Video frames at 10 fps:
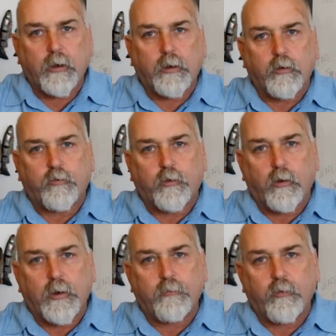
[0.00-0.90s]
and
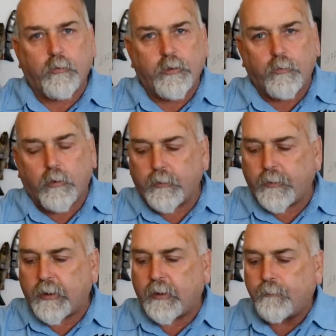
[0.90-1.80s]
control over it with the rod at
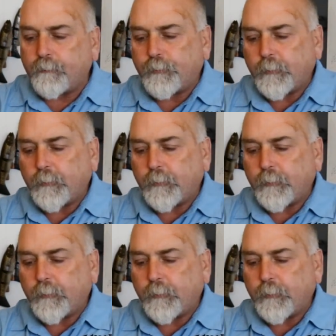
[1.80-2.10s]
that end,